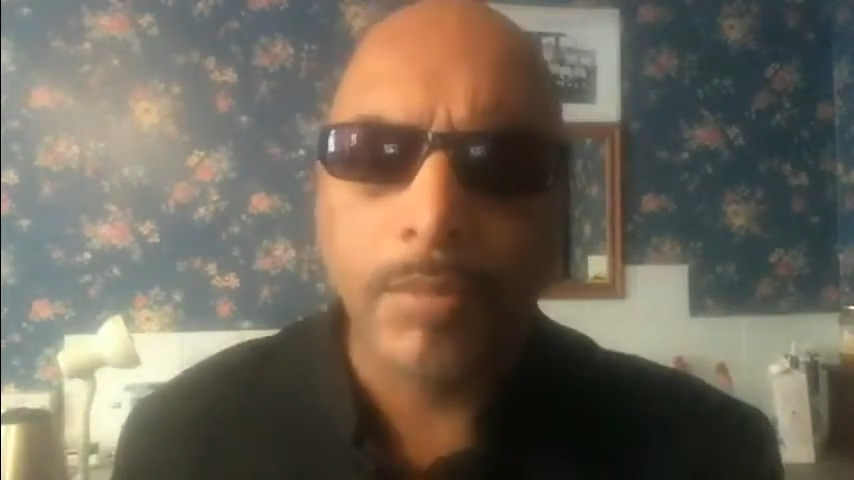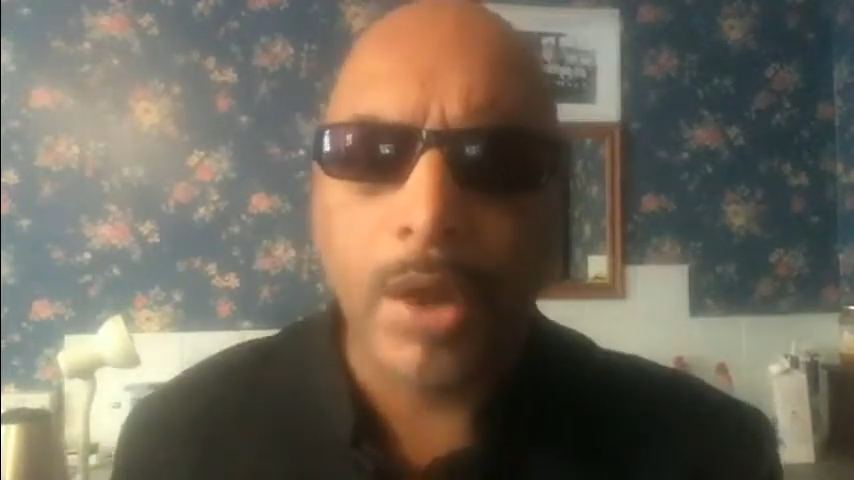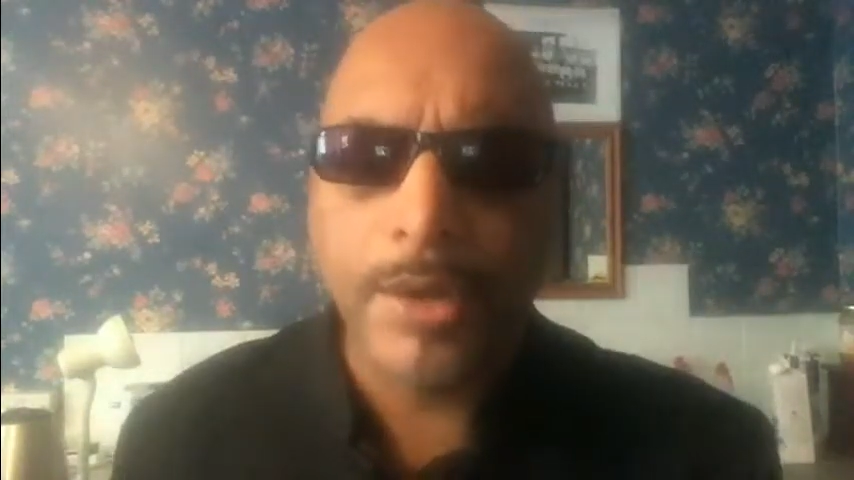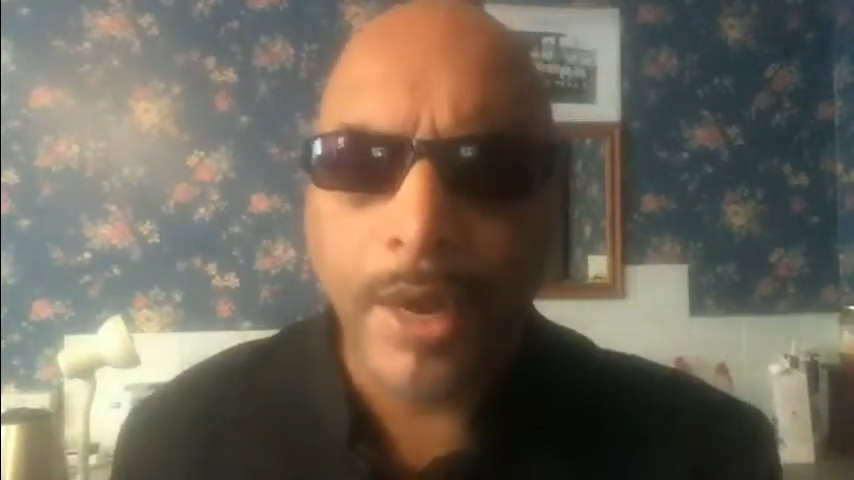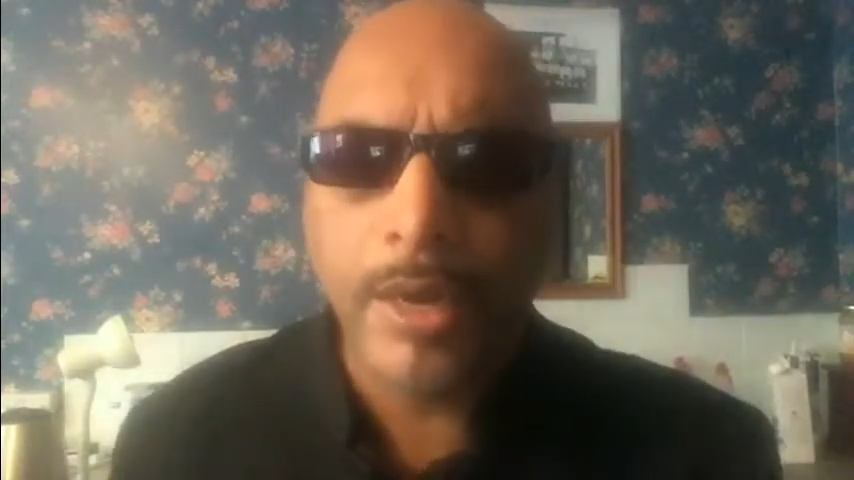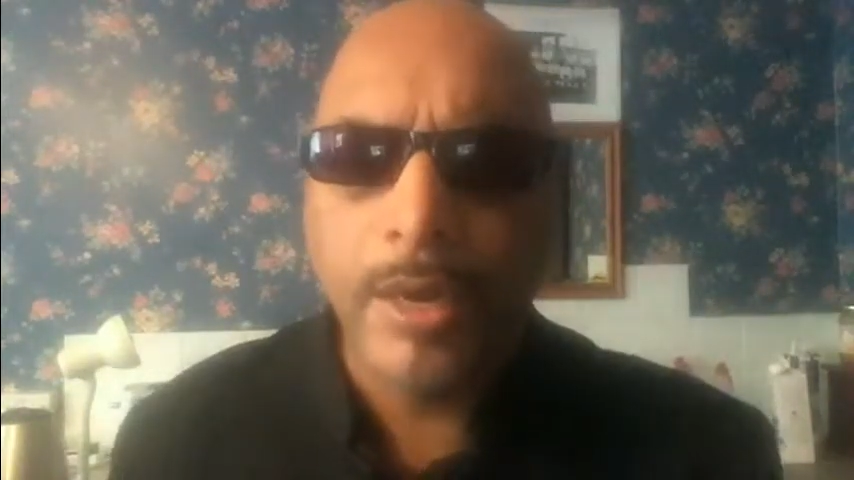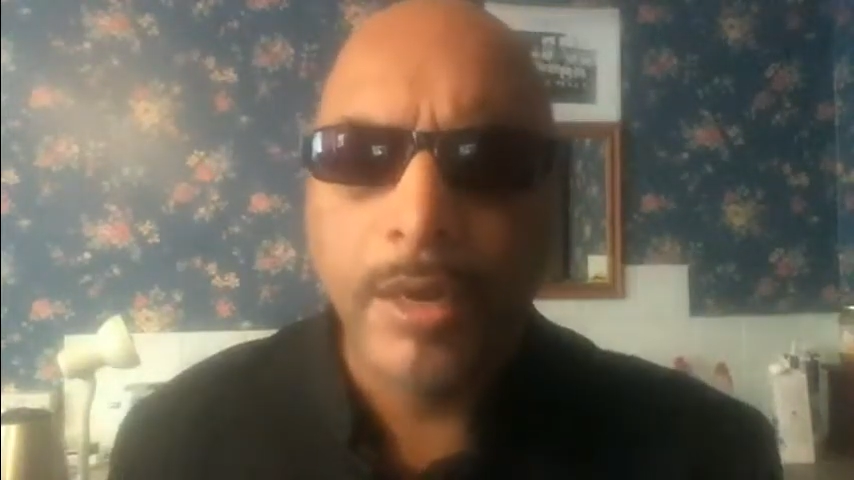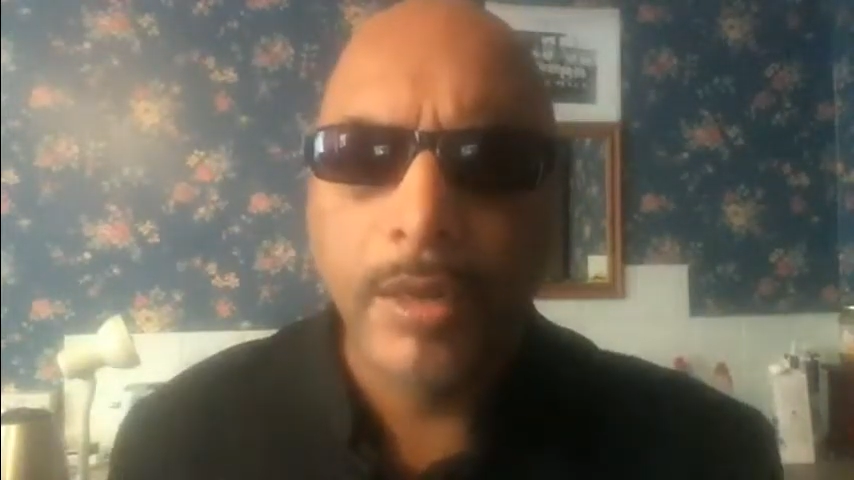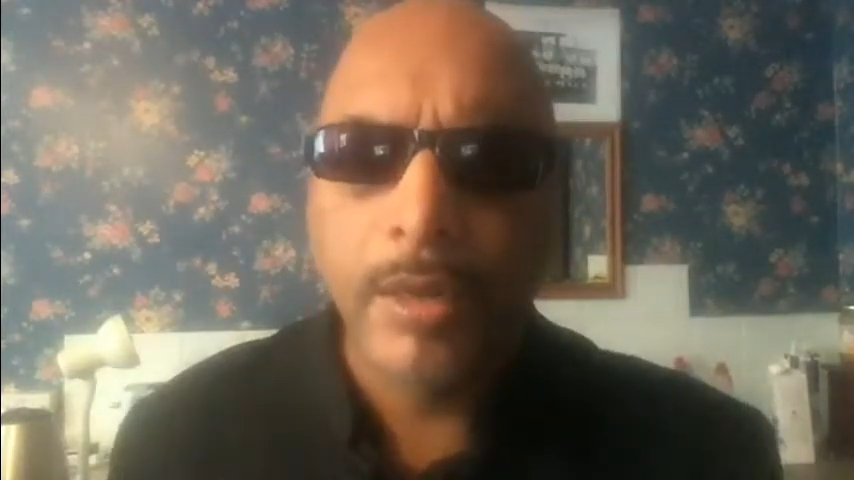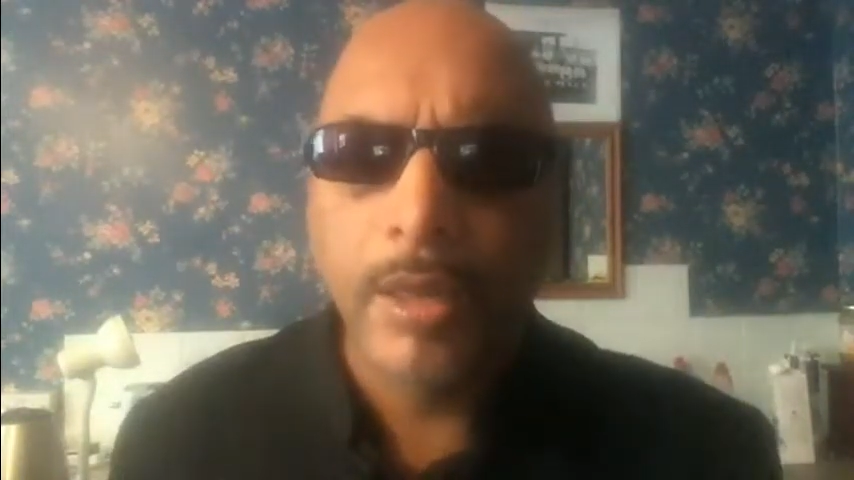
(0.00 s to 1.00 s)
I did
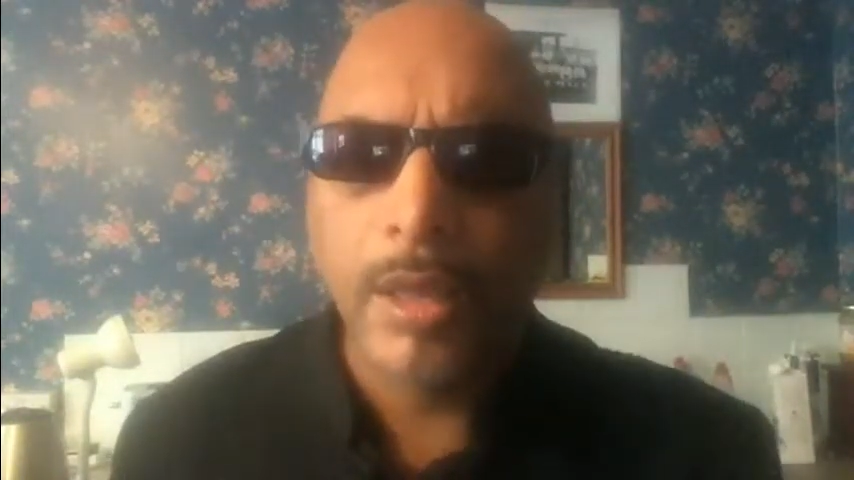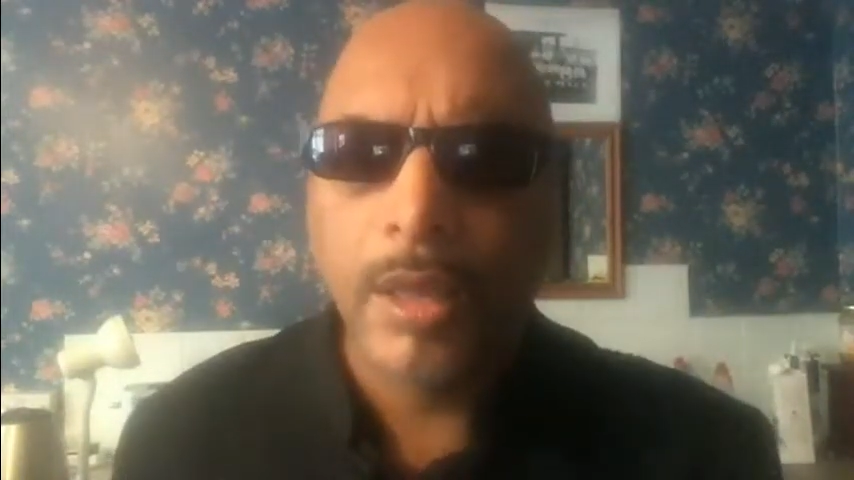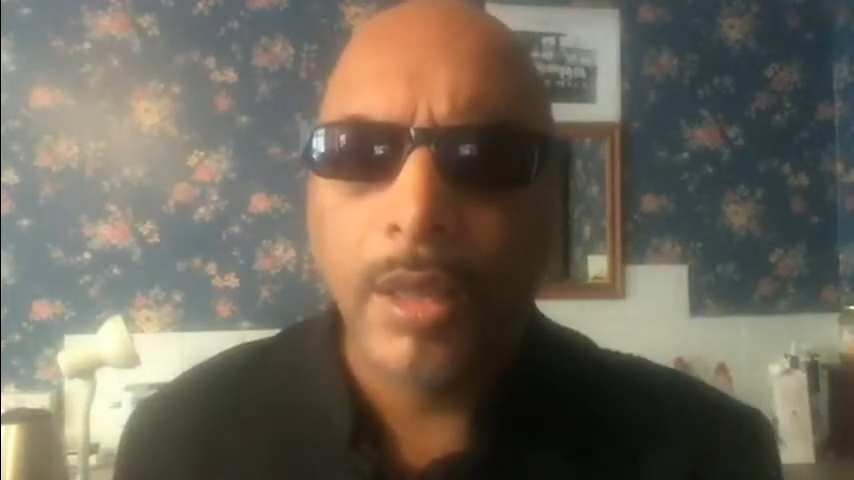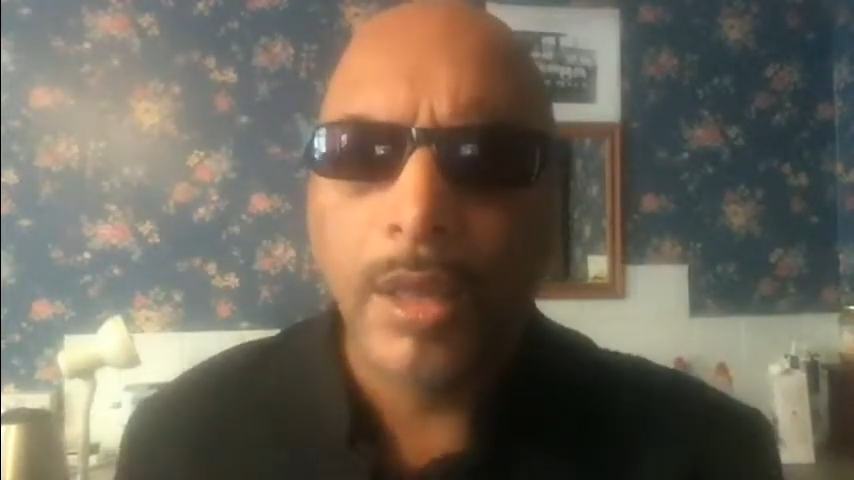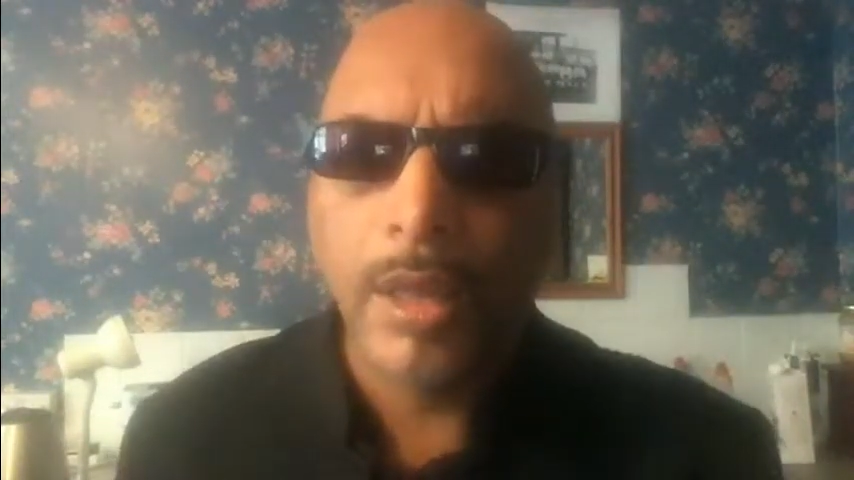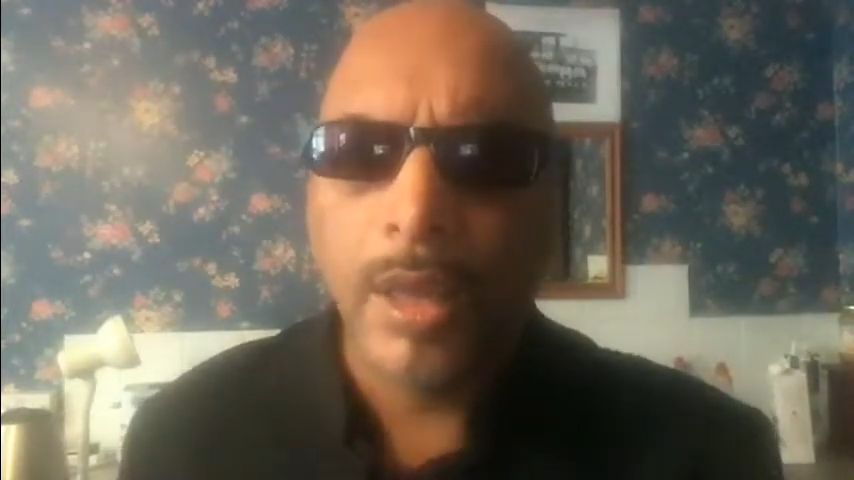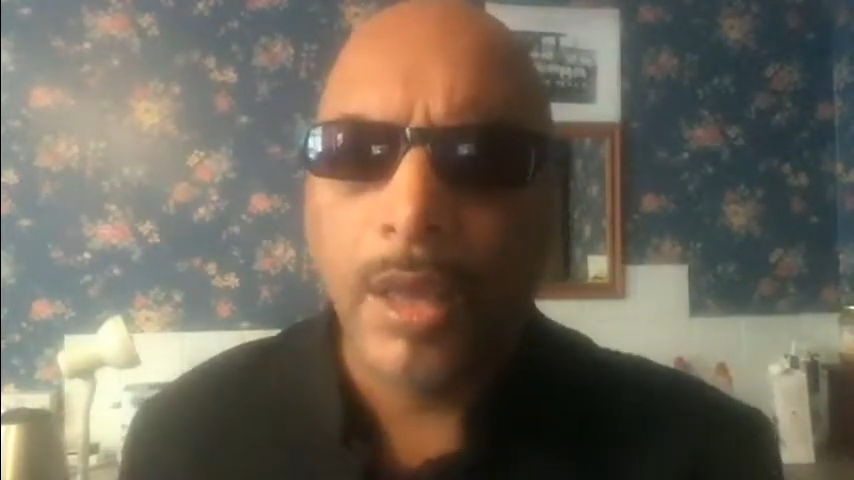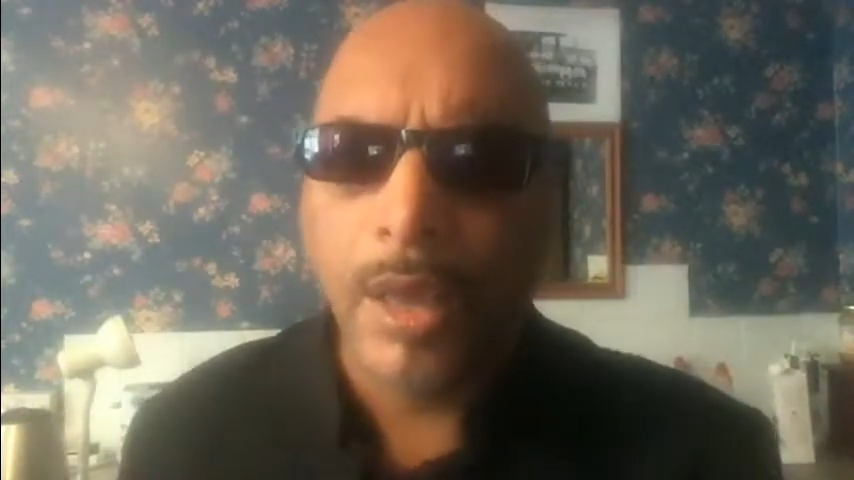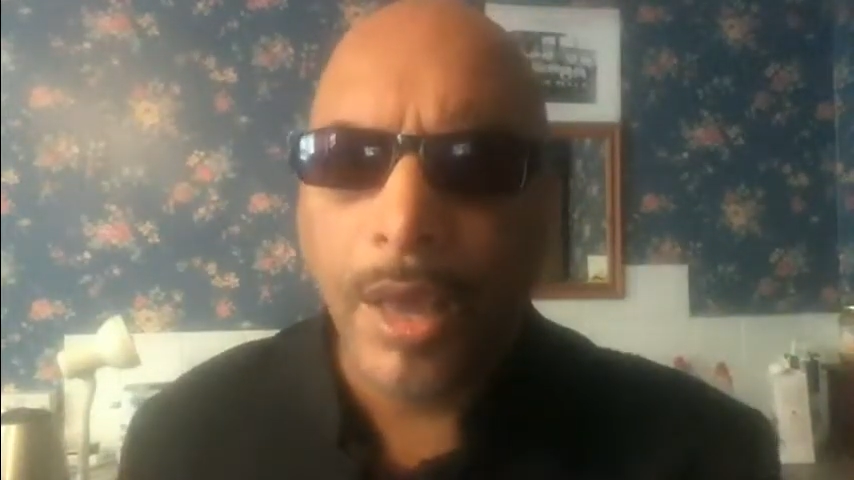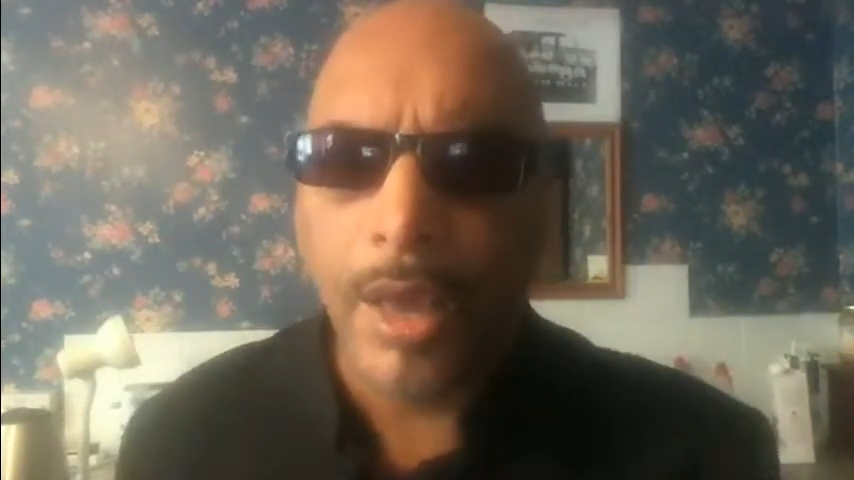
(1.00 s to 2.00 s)

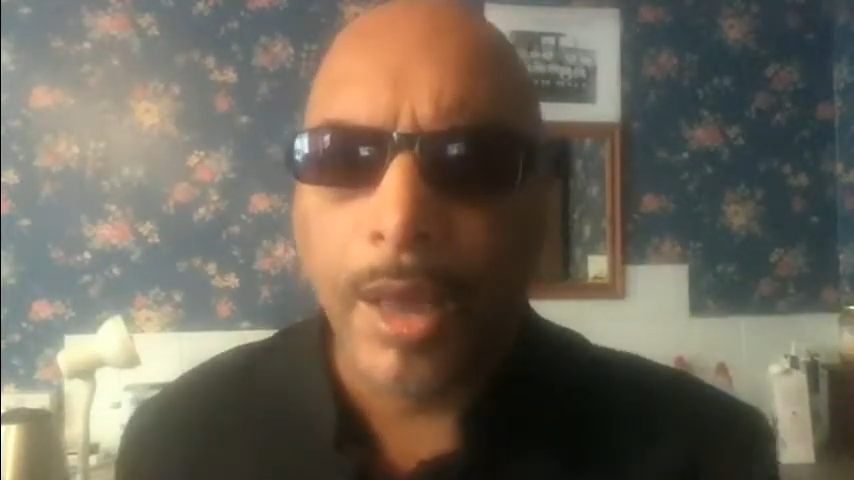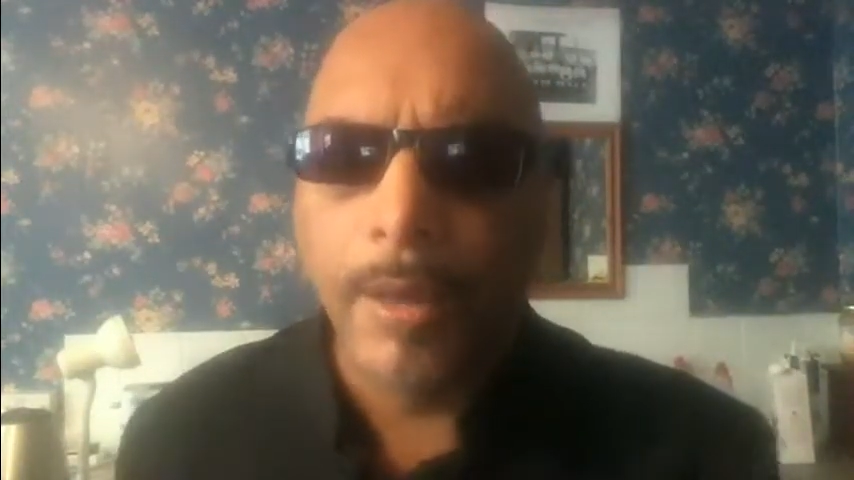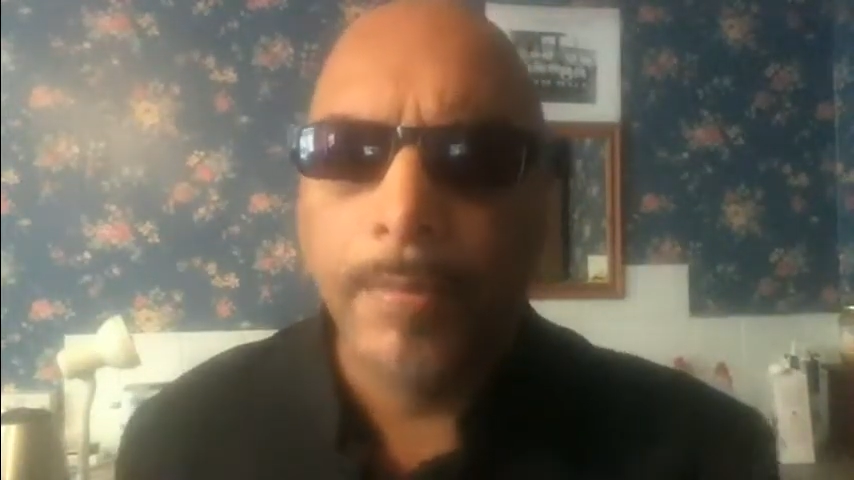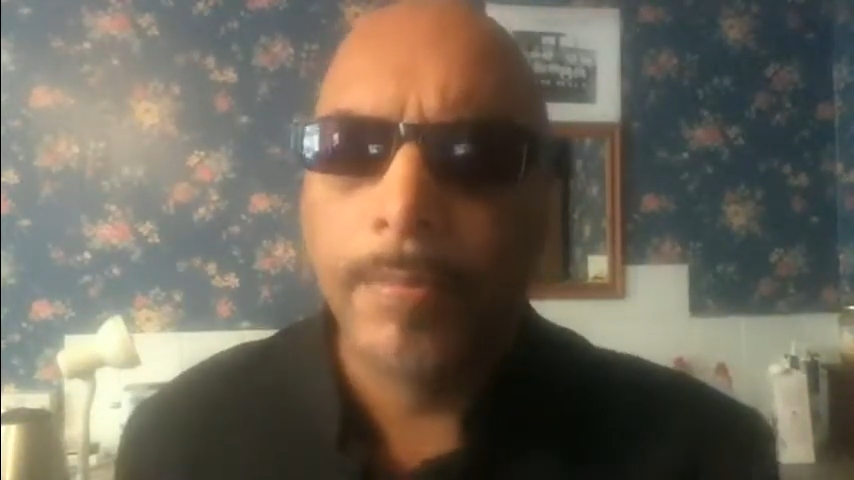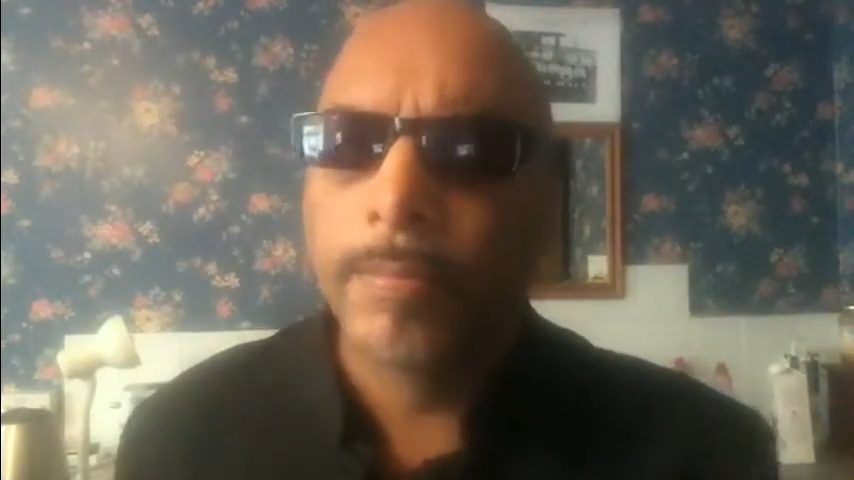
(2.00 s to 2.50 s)
hit her